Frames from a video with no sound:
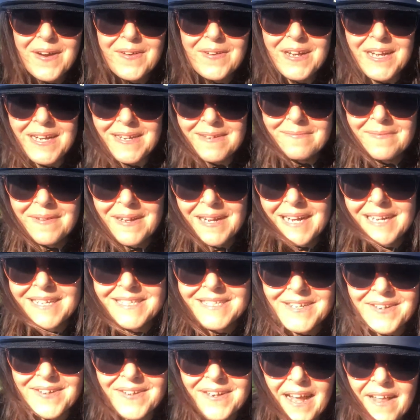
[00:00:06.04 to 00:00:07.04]
Welcome
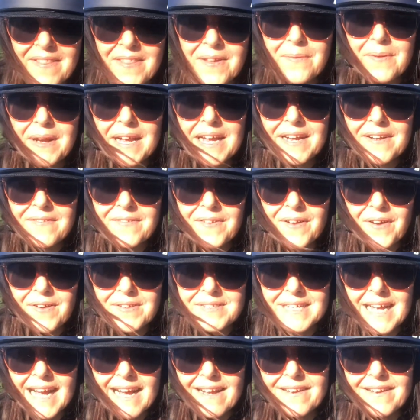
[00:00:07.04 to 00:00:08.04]
to another week of lockdown